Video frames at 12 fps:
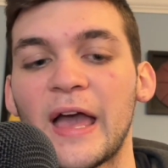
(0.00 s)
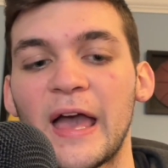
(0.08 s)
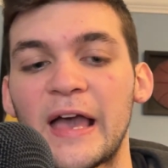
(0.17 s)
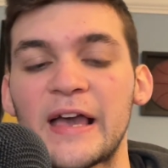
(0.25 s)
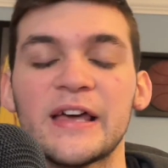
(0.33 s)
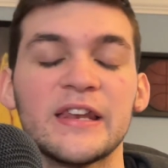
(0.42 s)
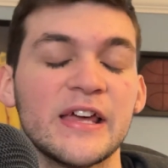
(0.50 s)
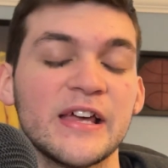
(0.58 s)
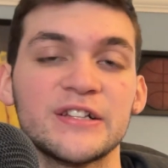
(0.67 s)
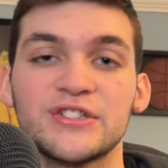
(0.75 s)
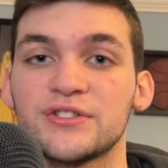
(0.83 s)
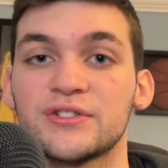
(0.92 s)
And
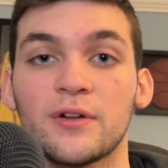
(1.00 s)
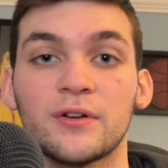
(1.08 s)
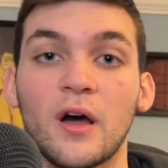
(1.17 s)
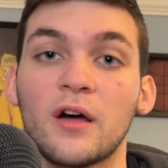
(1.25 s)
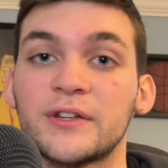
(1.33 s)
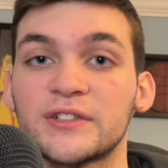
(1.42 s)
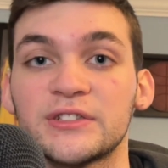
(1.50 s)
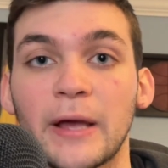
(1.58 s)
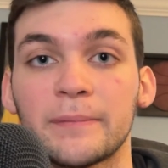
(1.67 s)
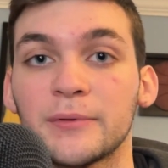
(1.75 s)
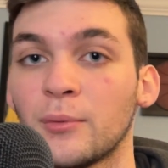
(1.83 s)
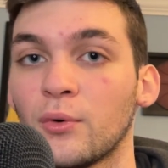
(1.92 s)
it's just
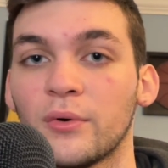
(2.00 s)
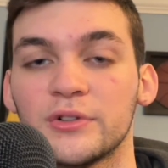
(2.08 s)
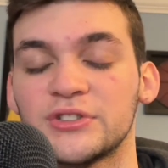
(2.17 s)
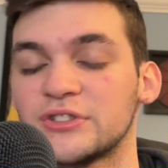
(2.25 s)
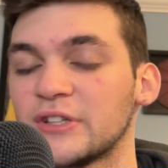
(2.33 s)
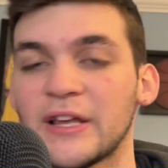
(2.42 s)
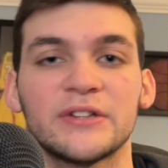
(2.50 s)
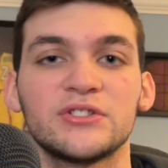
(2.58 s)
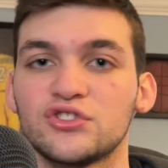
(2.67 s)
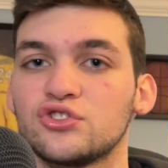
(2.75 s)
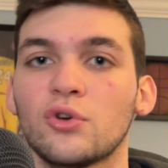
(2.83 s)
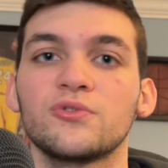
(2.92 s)
unacceptable. It's
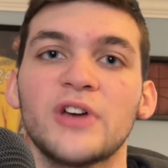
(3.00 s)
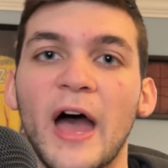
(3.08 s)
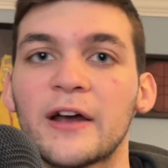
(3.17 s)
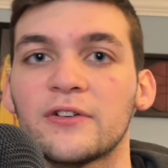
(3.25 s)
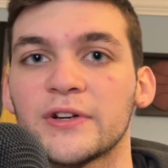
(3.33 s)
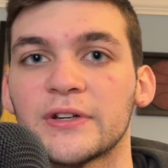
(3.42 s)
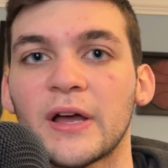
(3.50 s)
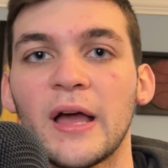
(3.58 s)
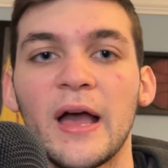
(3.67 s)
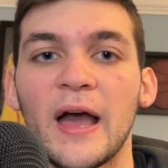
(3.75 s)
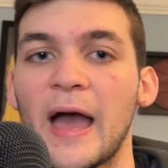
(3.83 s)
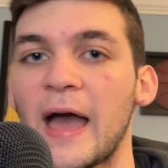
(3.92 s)
just so tiring,
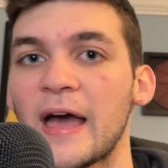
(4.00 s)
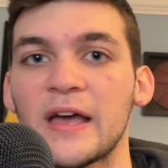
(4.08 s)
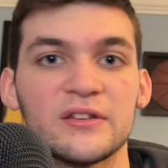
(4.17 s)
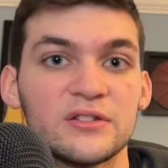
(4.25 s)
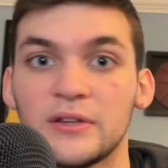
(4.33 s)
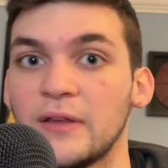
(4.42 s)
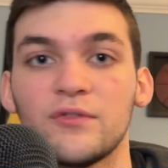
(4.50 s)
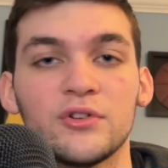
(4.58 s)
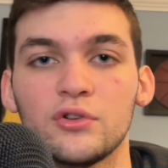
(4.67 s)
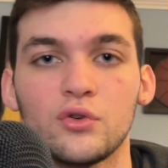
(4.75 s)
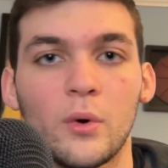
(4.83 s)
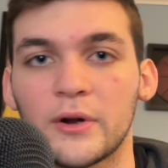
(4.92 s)
as even New
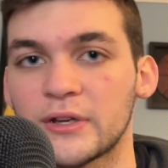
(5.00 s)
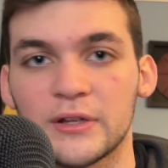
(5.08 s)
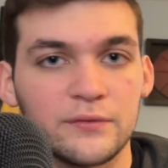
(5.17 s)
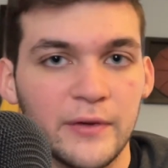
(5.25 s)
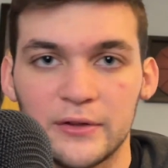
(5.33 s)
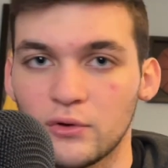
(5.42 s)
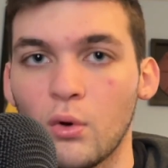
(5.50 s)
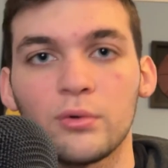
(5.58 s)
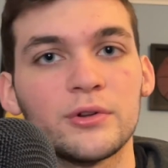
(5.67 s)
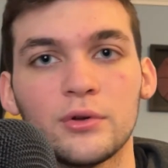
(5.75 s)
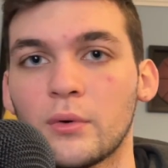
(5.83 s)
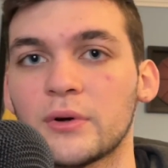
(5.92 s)
York Knicks fans, all New
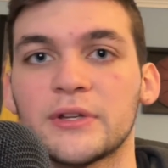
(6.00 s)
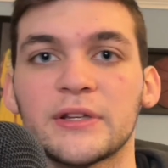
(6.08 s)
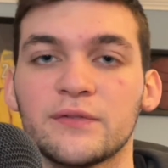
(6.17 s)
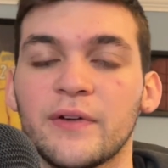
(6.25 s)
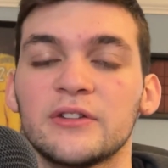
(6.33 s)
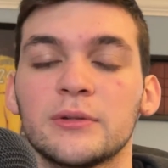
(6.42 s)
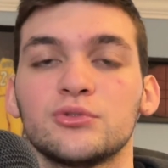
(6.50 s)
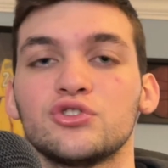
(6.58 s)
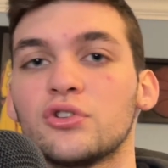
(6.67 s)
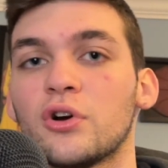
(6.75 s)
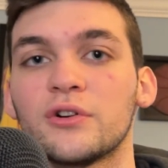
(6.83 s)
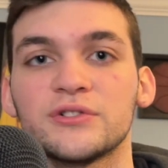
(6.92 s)
York Knicks fans, I'm
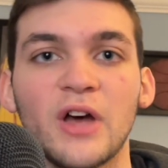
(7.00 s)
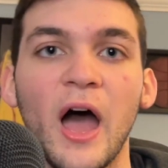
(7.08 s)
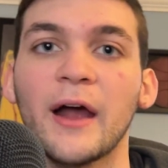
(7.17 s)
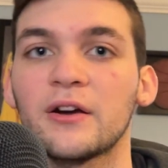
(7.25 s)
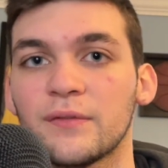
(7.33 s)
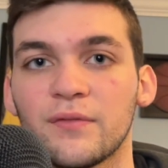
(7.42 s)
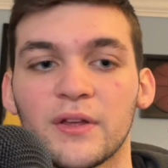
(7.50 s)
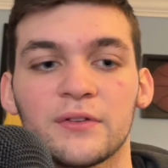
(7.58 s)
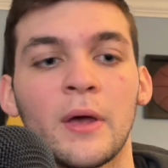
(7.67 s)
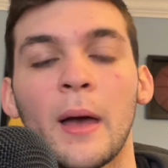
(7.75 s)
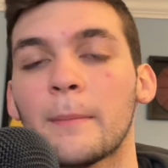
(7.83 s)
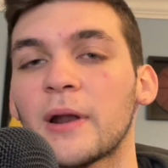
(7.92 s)
sure, are tired of this.
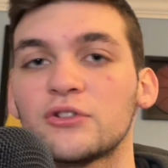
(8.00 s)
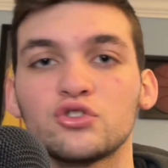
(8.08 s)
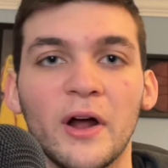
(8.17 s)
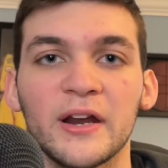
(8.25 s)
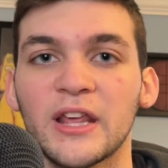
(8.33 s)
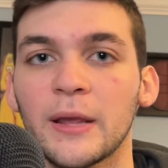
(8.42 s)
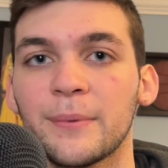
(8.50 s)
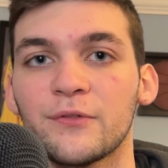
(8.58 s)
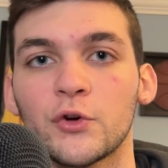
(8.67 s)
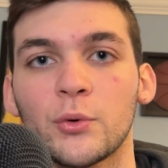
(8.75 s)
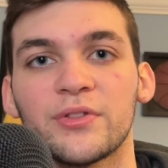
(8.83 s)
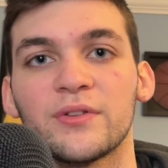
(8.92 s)
But I try to keep it
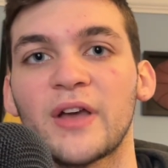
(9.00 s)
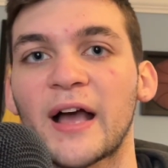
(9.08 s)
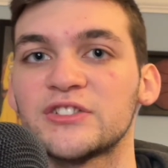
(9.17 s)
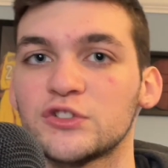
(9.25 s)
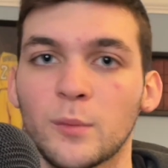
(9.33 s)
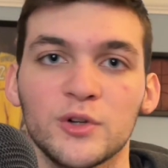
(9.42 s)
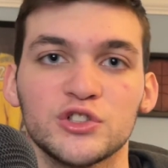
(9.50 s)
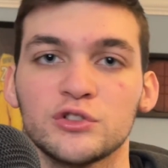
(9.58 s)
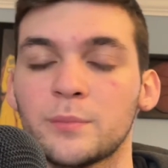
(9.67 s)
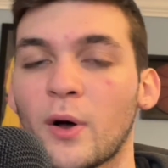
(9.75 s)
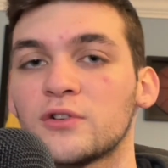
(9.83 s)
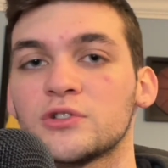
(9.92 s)
real with you guys as much as
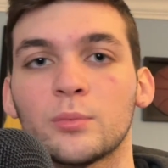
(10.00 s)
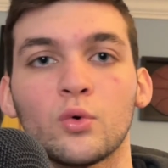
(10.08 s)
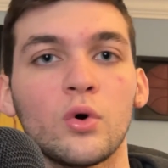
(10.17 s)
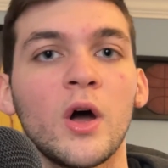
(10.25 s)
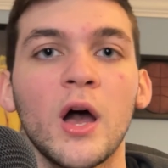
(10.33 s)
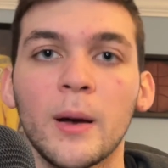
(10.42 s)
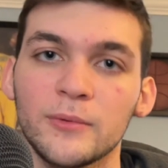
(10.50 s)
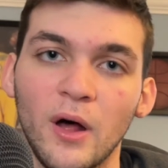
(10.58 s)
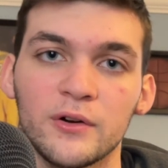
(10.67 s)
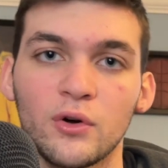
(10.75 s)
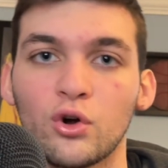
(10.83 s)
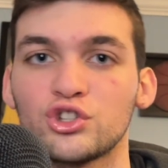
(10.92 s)
possible. I'm not
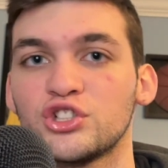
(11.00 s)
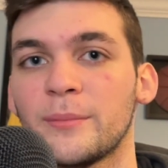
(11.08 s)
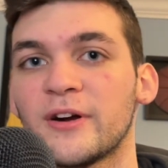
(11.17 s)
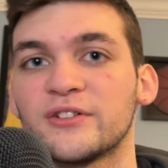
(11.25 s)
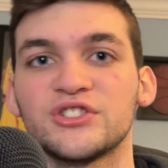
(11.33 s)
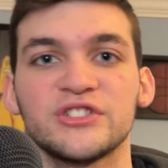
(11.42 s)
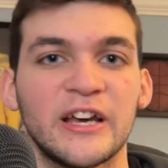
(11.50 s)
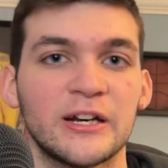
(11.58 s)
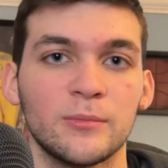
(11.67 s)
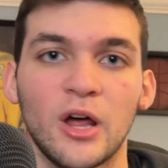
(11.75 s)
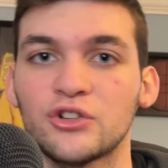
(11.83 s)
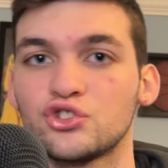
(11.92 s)
an RJ Barrett stan. I'm
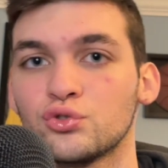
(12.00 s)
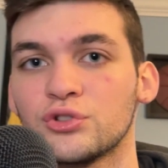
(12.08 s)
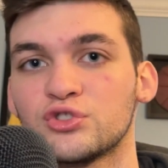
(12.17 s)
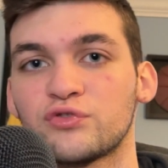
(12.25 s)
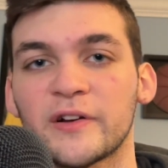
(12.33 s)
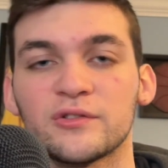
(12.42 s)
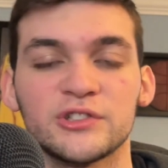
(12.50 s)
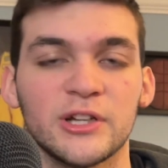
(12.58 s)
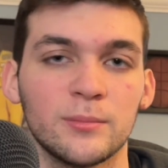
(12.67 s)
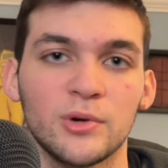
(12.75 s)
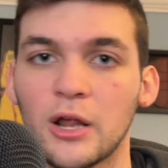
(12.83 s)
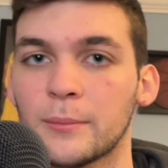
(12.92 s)
not a Julius Randle stan.
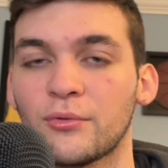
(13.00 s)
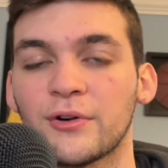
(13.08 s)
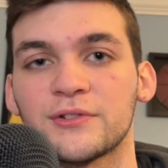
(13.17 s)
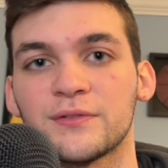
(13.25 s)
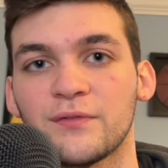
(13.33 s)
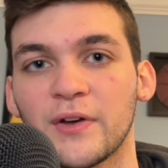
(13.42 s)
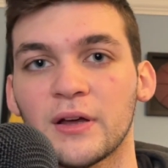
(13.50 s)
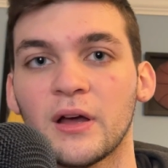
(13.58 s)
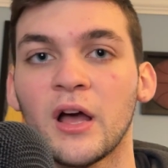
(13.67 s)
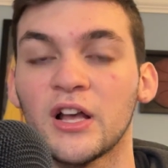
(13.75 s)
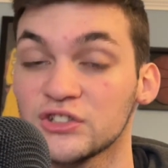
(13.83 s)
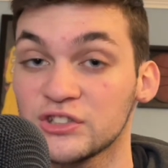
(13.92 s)
I'm not a Brunson fan
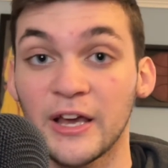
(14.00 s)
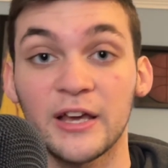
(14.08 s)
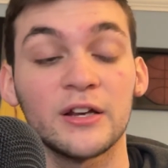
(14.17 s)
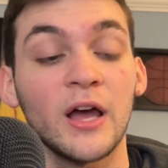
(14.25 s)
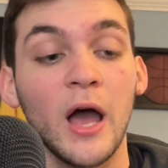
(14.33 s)
stan.